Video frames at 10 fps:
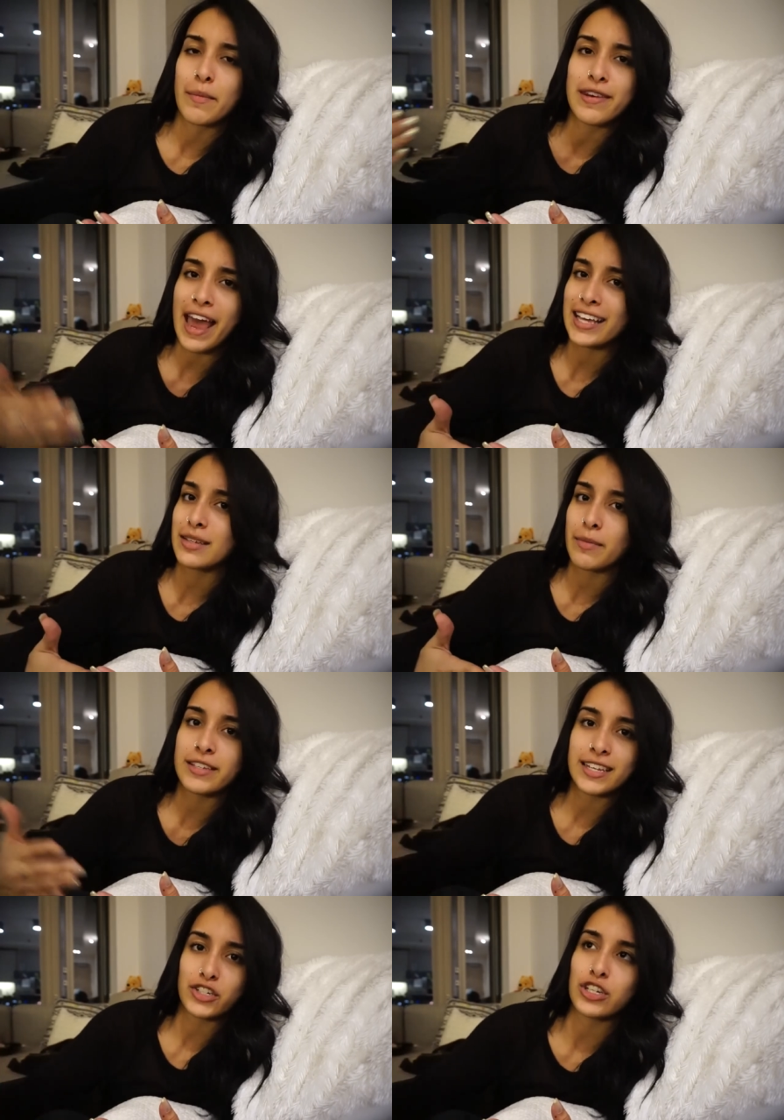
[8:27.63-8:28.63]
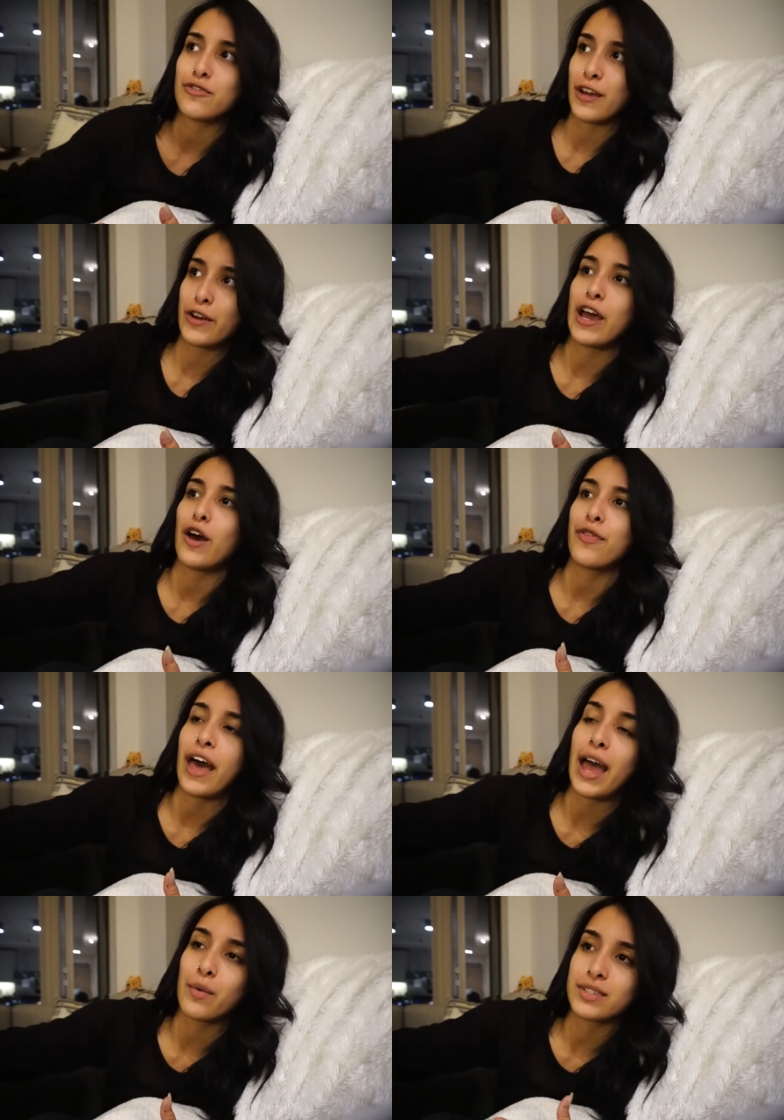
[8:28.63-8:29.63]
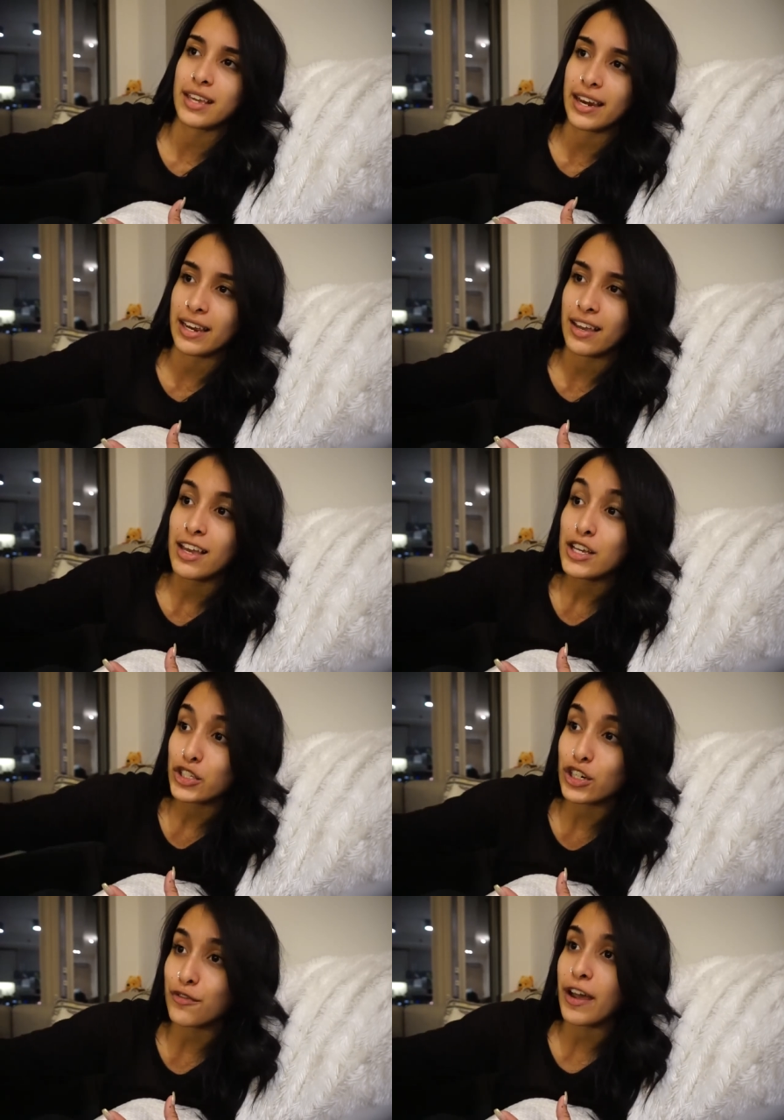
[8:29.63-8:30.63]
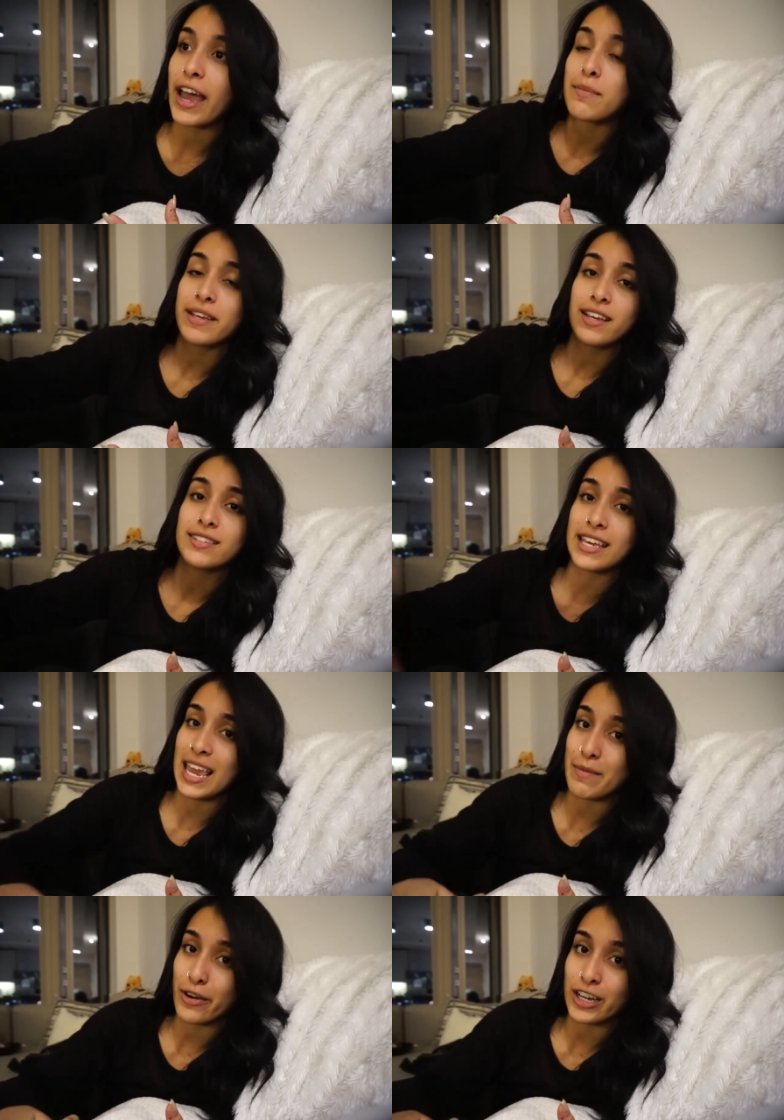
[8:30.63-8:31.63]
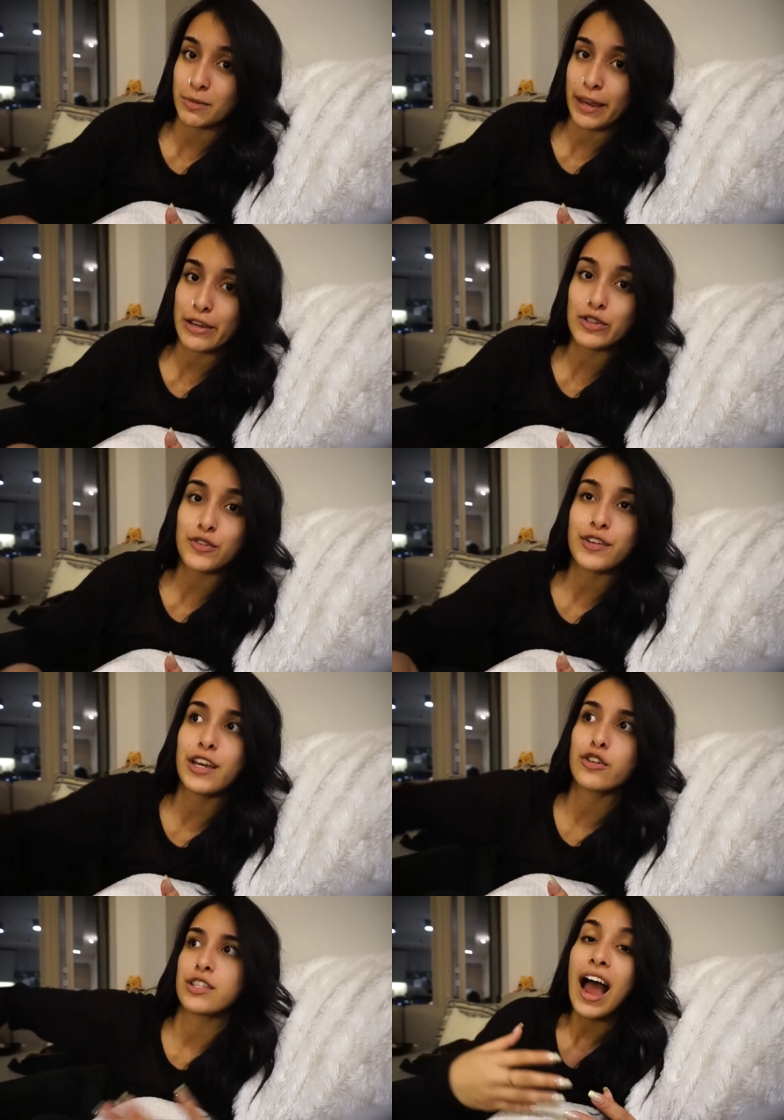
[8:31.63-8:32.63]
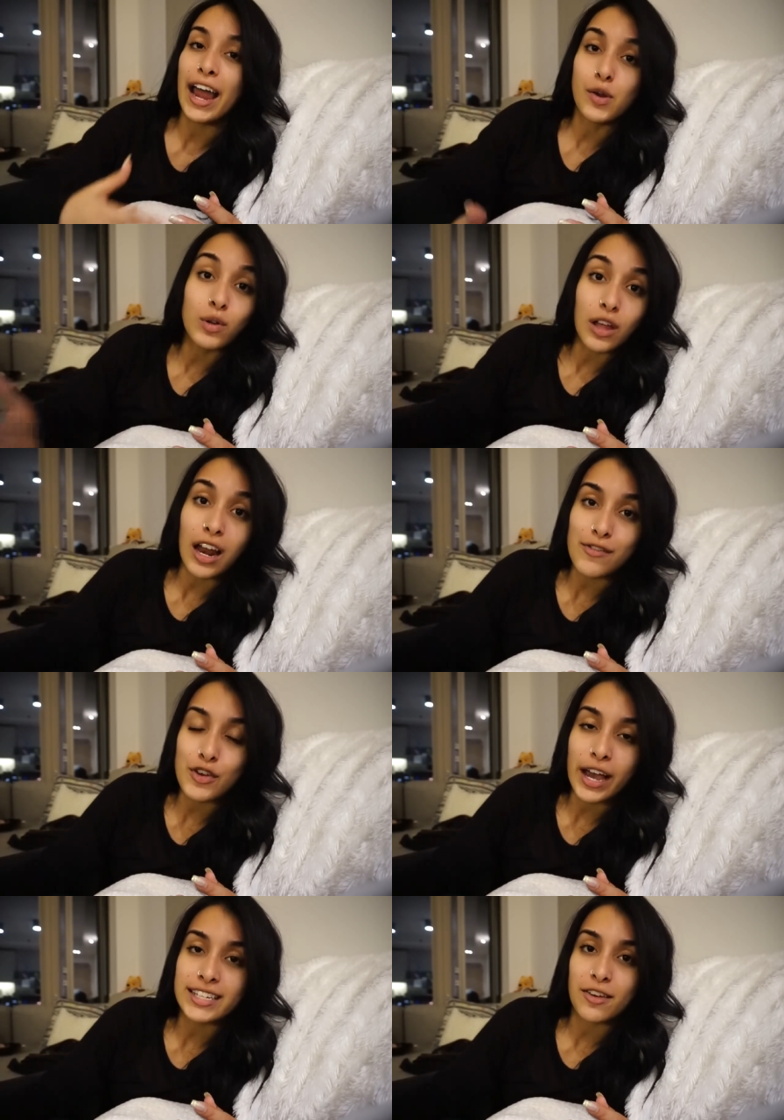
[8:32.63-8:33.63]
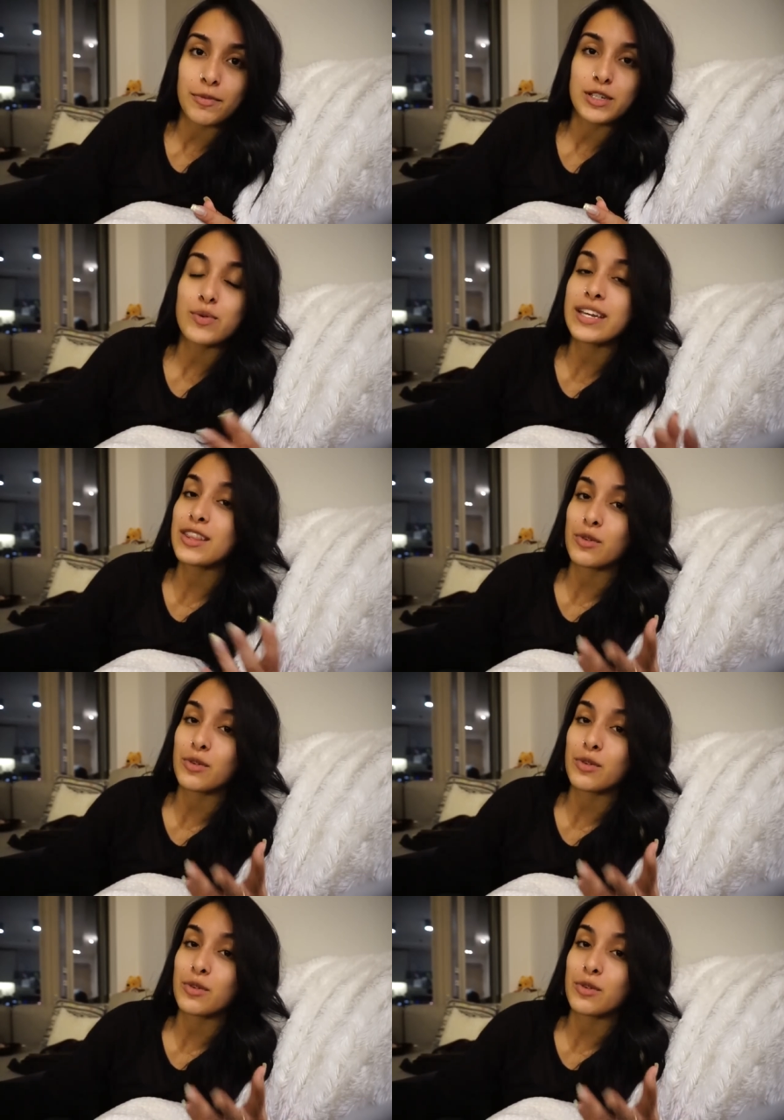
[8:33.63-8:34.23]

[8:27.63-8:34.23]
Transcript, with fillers: NASM essentially found out that I was getting certified because they came across my YouTube videos and I know a lot of you guys have been doing it.